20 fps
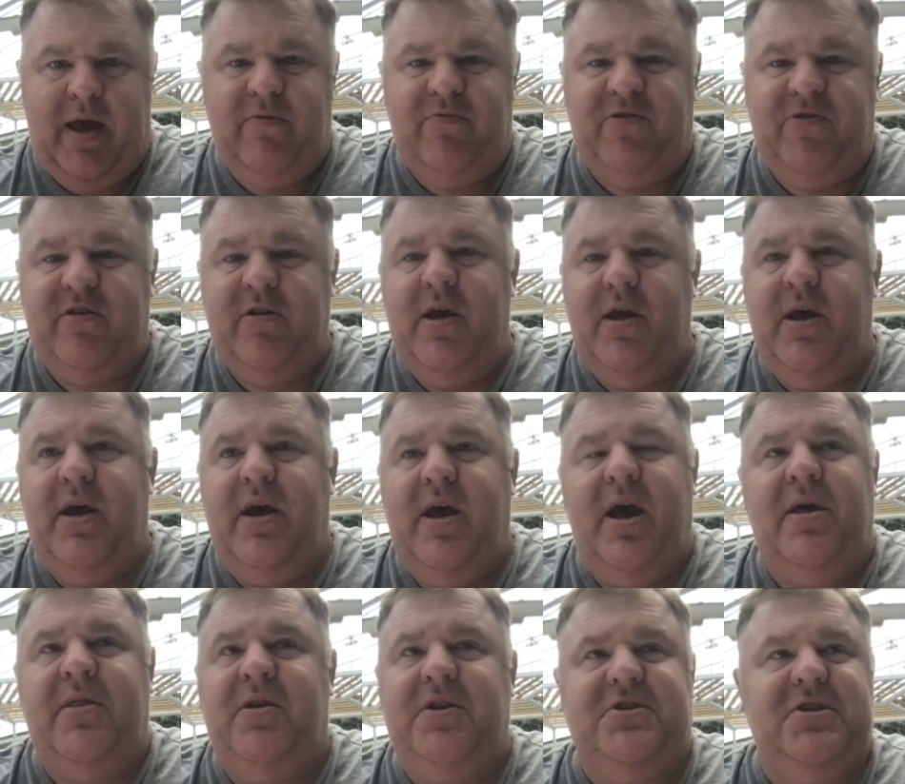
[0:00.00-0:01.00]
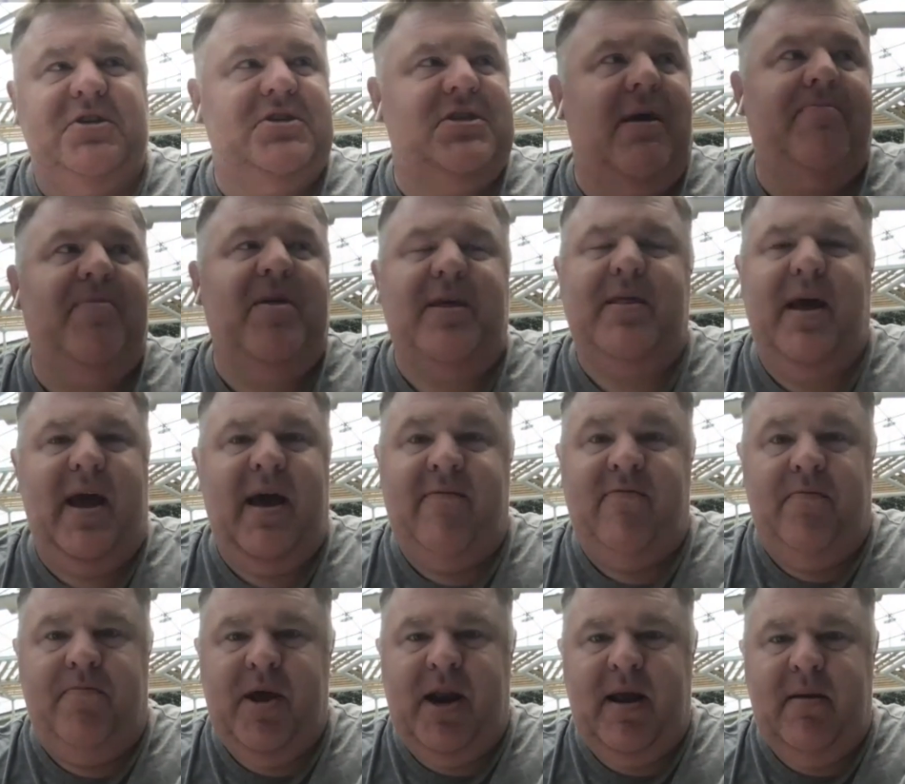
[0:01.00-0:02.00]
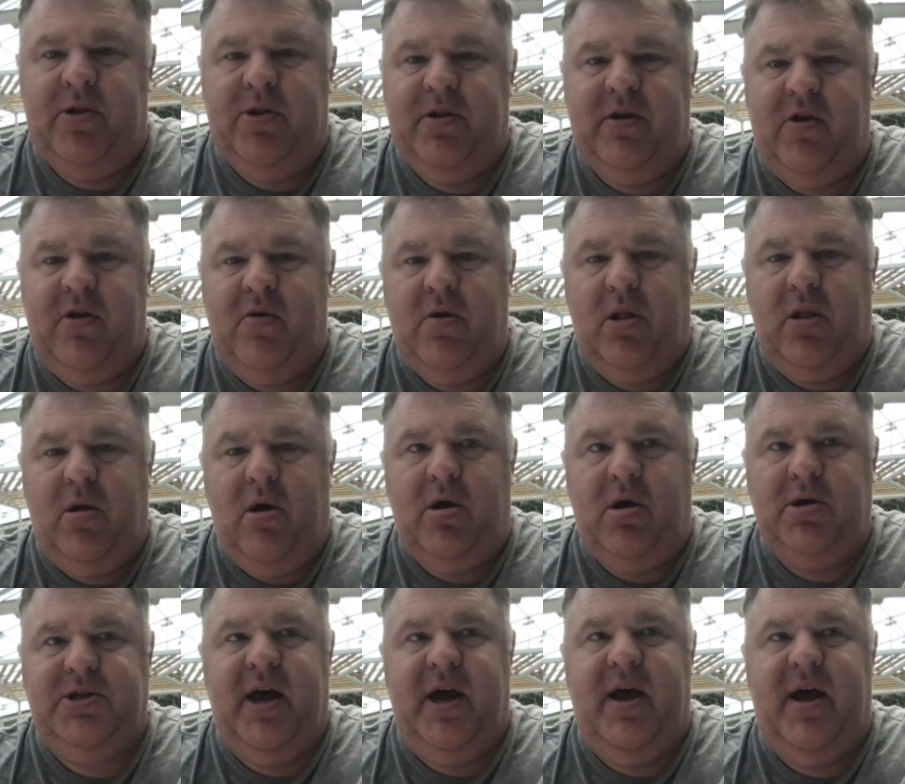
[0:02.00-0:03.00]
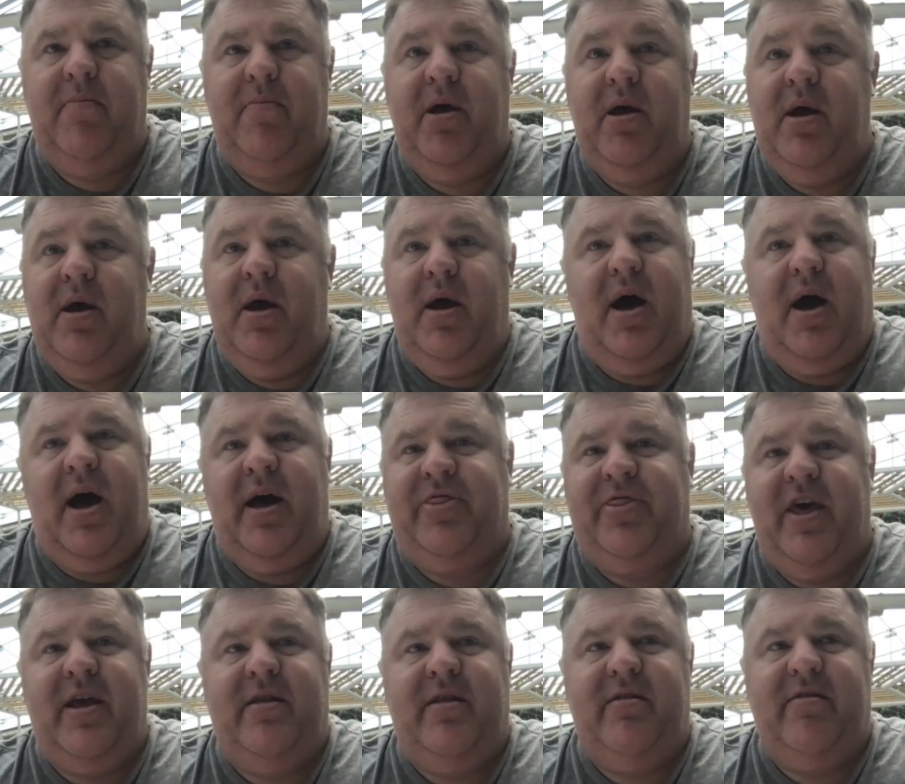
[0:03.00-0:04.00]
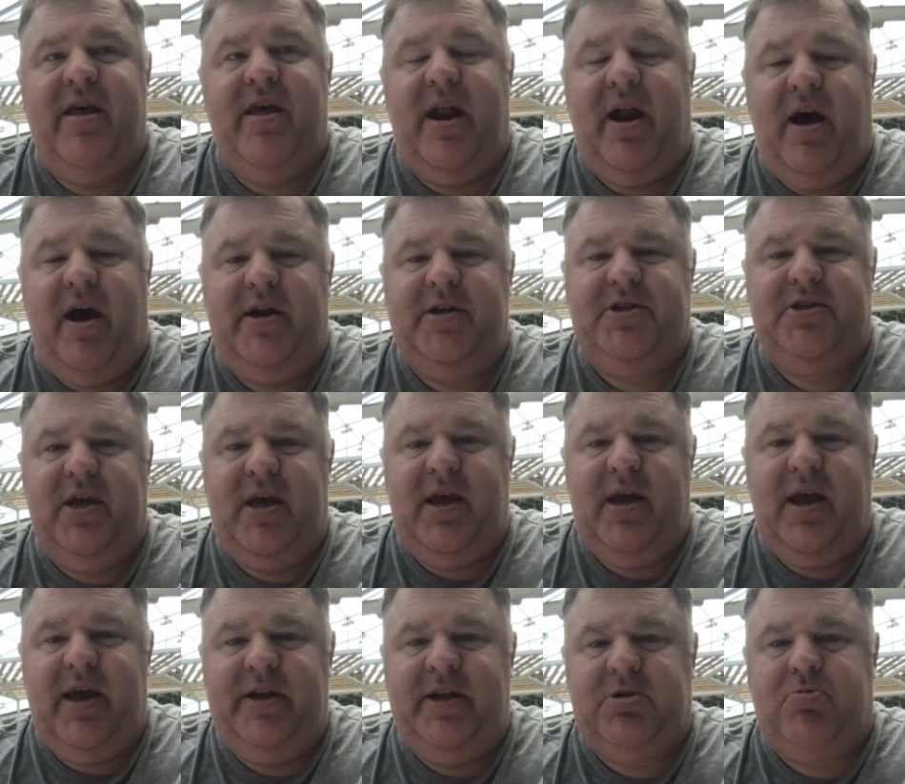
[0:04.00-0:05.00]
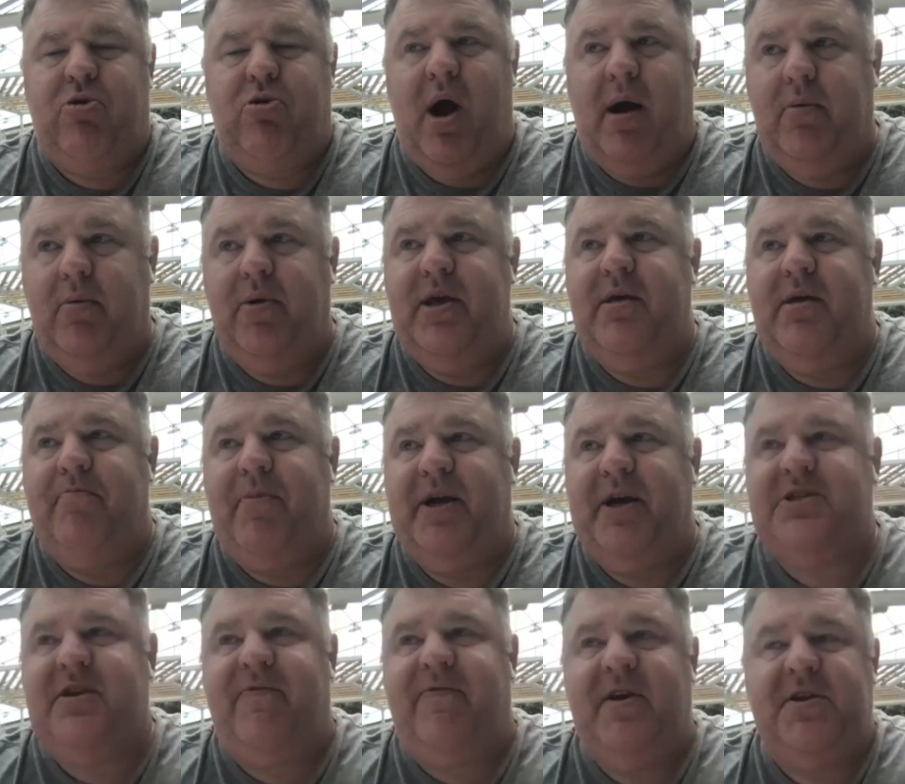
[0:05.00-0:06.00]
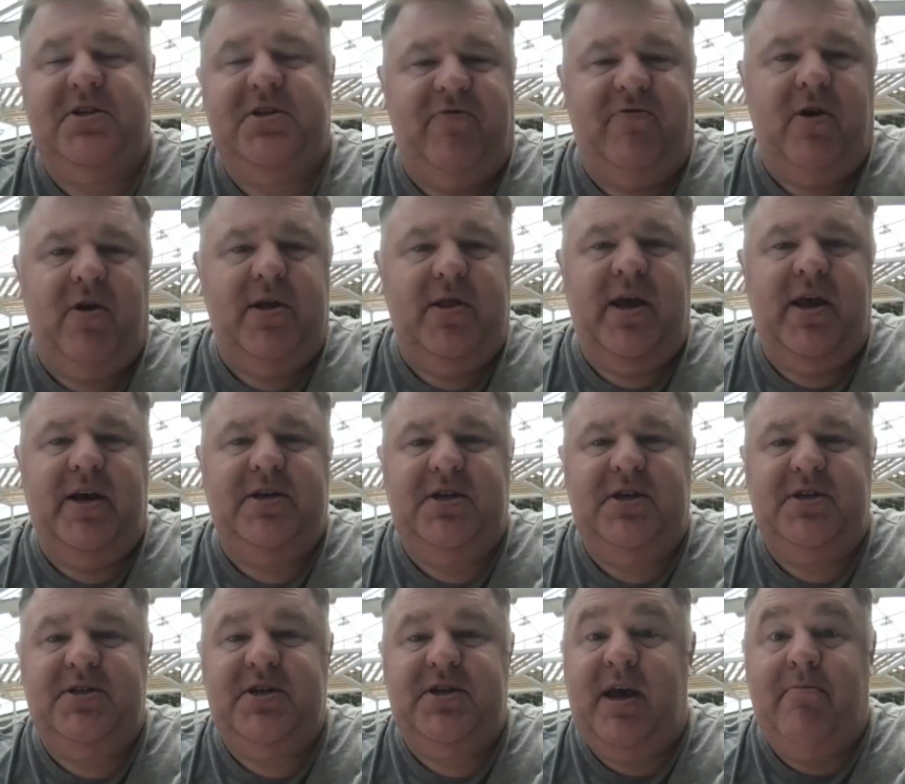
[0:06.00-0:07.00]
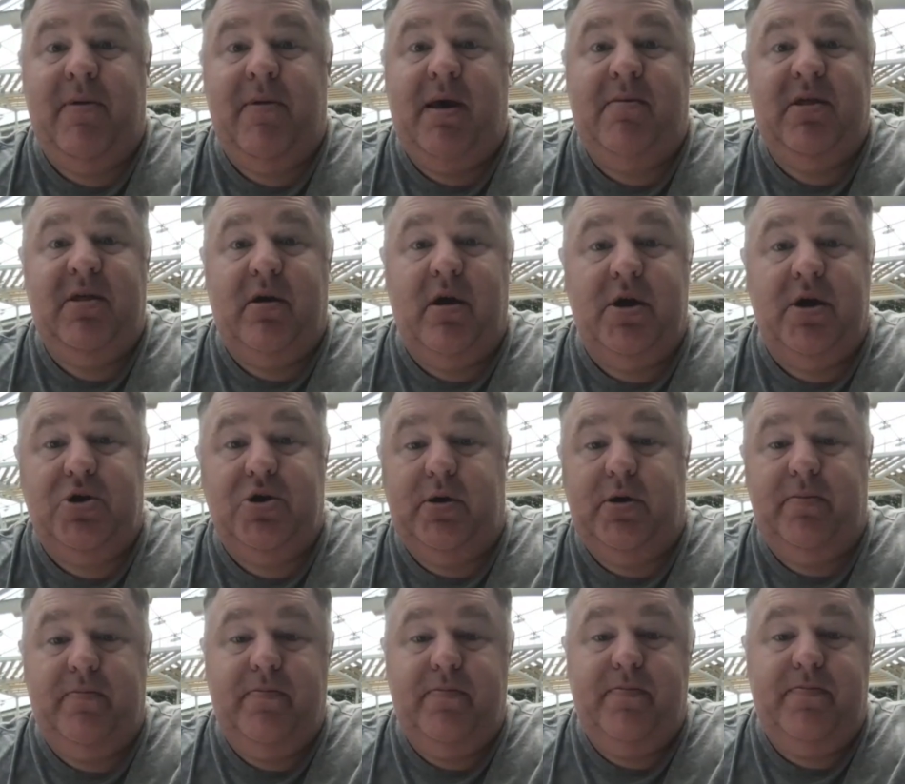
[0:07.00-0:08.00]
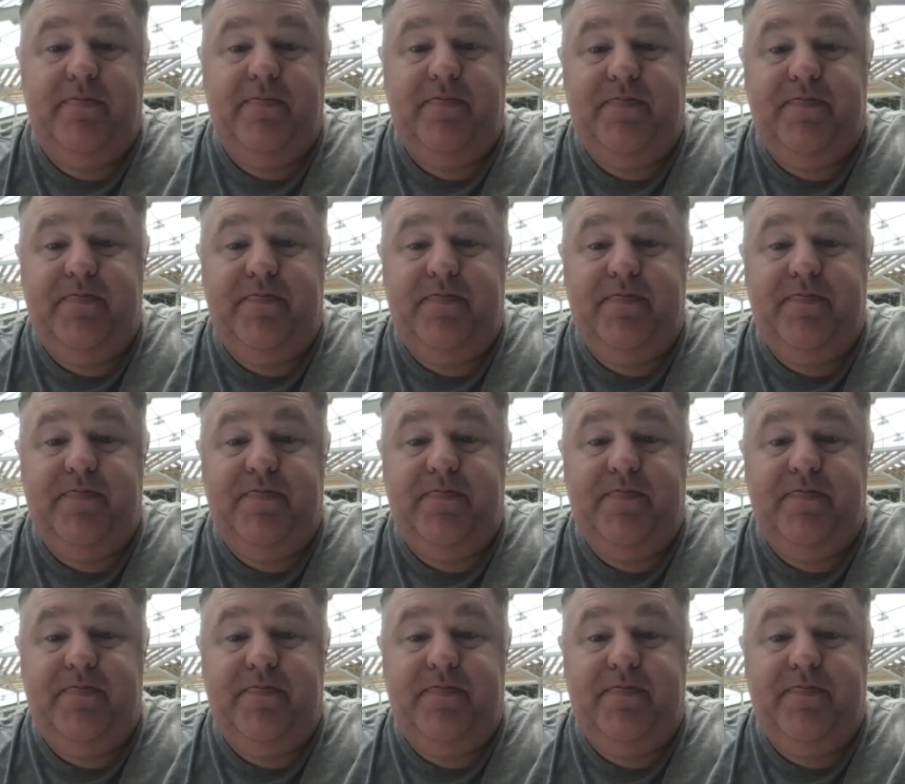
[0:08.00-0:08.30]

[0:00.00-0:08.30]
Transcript: in waves, and this is something they haven't been able to do in a long time. I think that honestly, it's probably the best defensive front in the SEC and maybe the country.